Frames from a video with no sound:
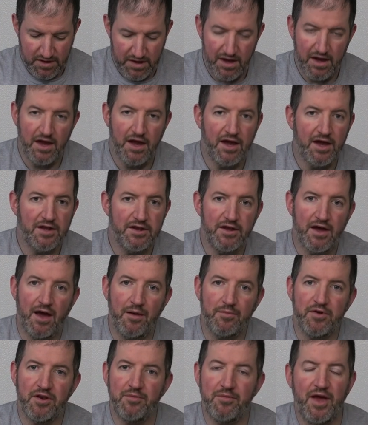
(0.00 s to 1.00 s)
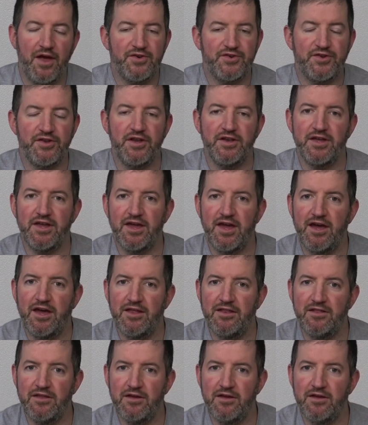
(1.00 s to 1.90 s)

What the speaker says: And I'm going to mention it again,